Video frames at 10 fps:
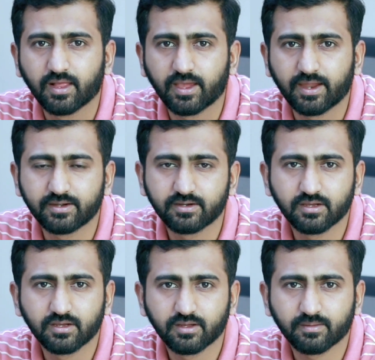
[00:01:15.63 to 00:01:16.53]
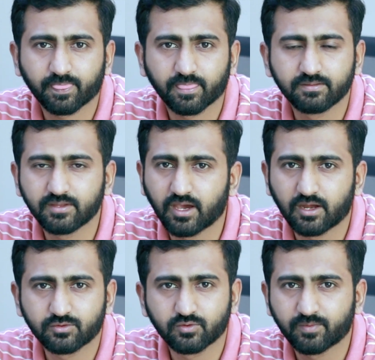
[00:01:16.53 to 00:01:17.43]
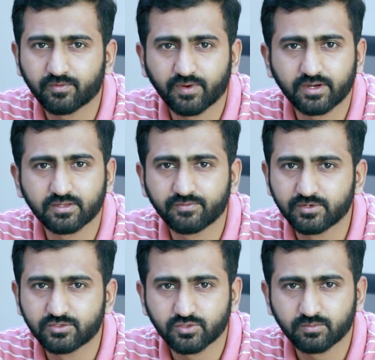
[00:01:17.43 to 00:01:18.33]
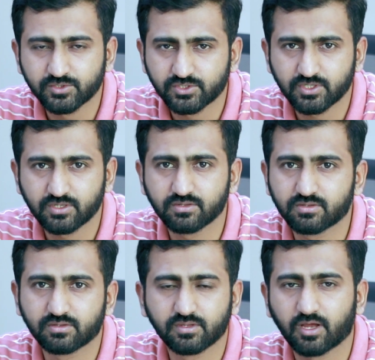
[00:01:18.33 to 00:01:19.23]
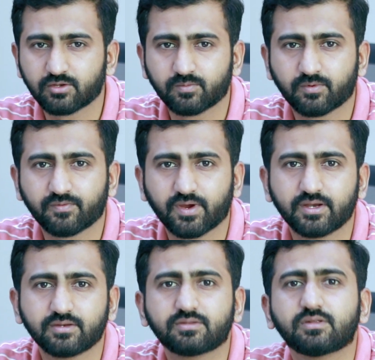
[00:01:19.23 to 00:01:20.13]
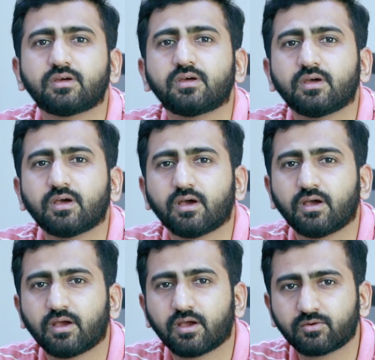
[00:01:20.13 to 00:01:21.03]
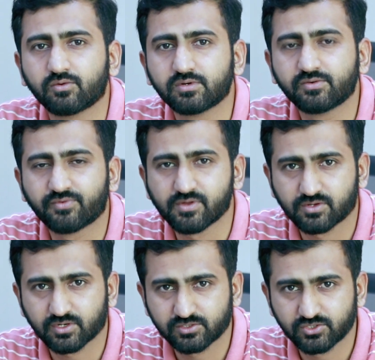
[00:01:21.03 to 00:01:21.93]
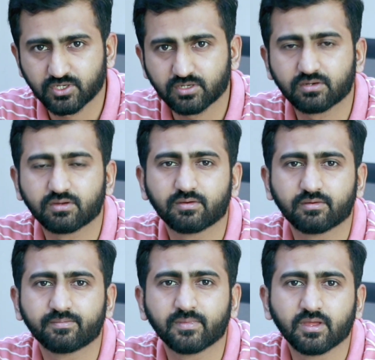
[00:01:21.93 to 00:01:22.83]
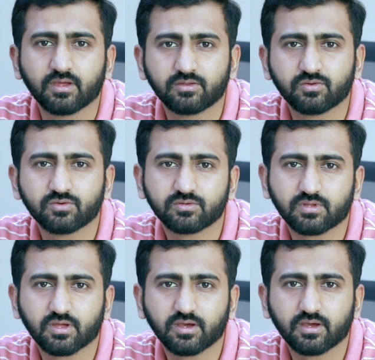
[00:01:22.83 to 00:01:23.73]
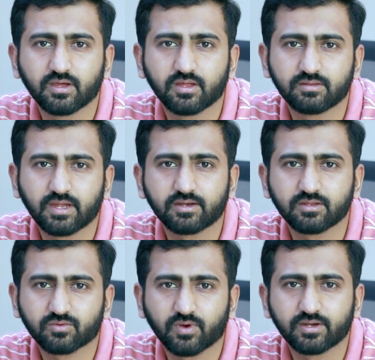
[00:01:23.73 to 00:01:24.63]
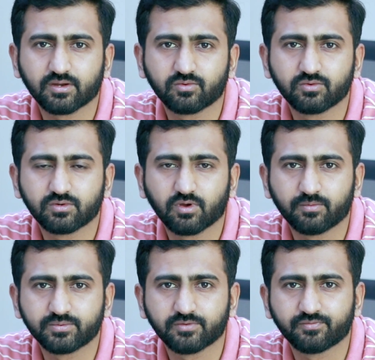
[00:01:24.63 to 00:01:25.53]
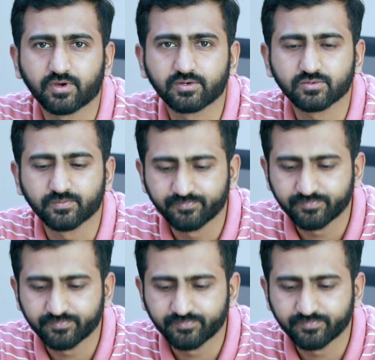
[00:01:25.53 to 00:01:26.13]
And they also provide the virtual machines, they also provides good infrastructure, so that is quite a good option for you.